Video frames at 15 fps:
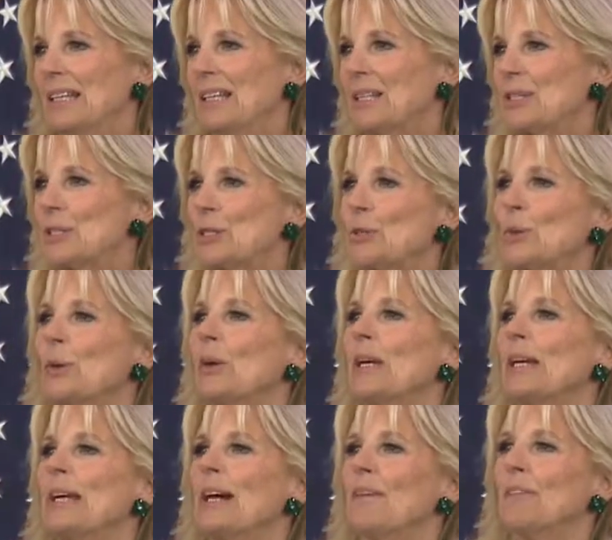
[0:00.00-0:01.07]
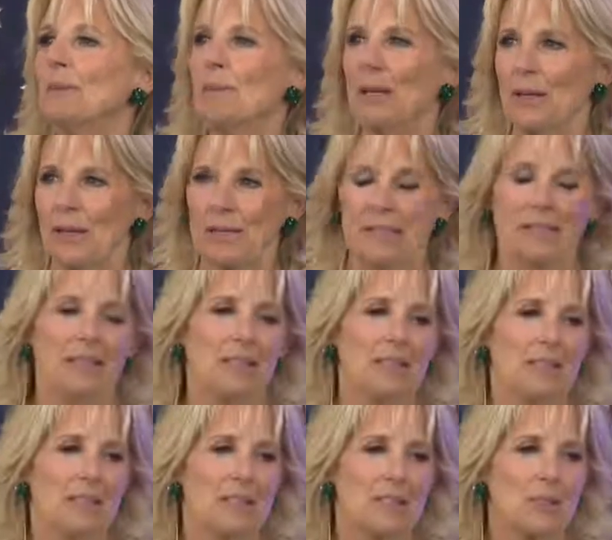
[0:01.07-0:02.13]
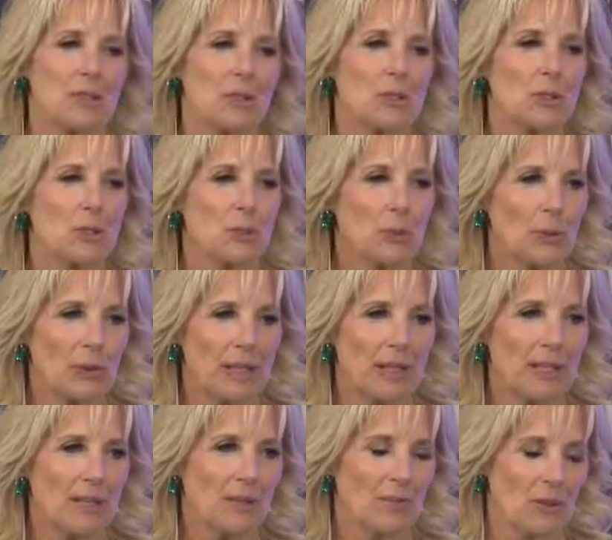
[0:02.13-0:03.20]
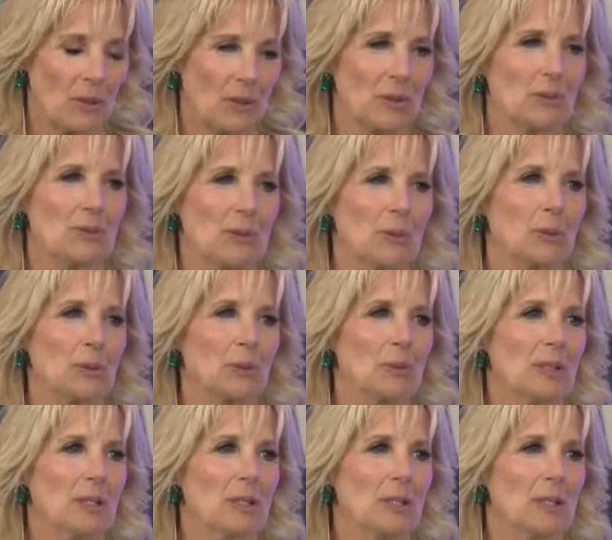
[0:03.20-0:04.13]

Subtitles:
The story of America is the story of all of you.